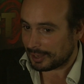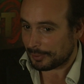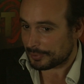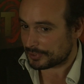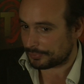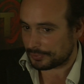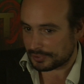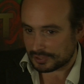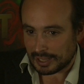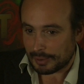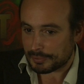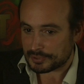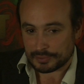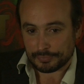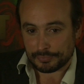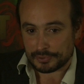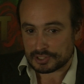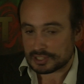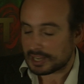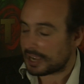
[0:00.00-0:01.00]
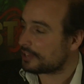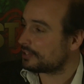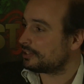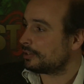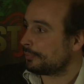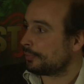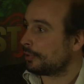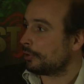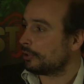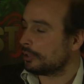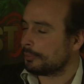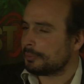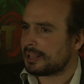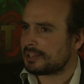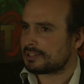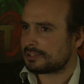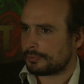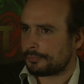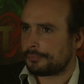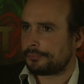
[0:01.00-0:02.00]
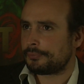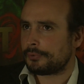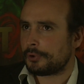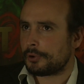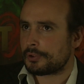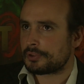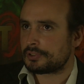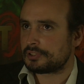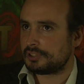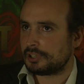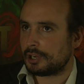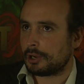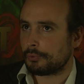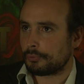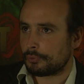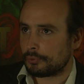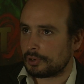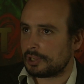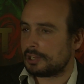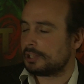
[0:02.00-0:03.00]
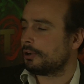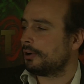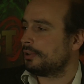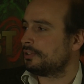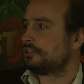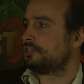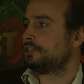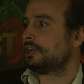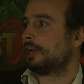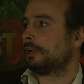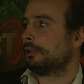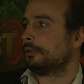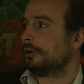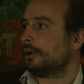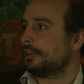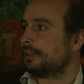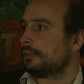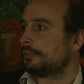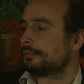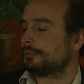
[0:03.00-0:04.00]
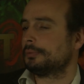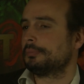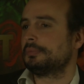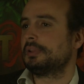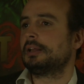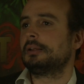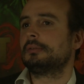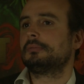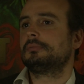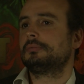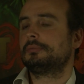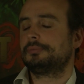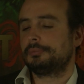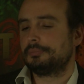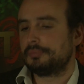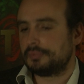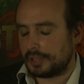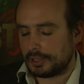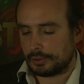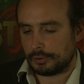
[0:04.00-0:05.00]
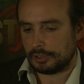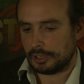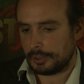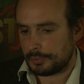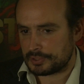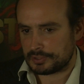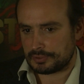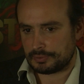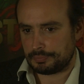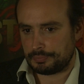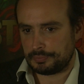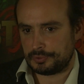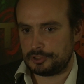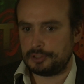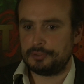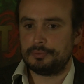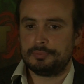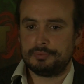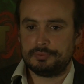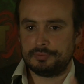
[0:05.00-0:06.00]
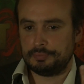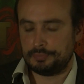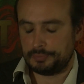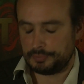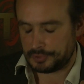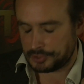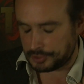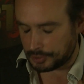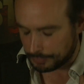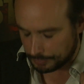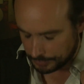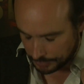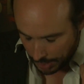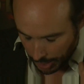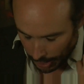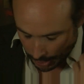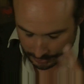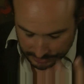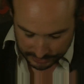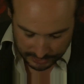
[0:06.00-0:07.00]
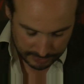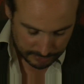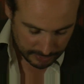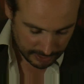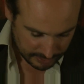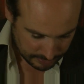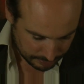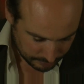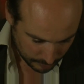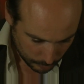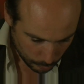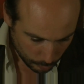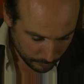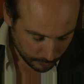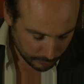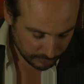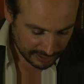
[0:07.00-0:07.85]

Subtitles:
a fantastic period. I mean, that's the first year I really got into giallo, and then from then on, it was, excuse my awful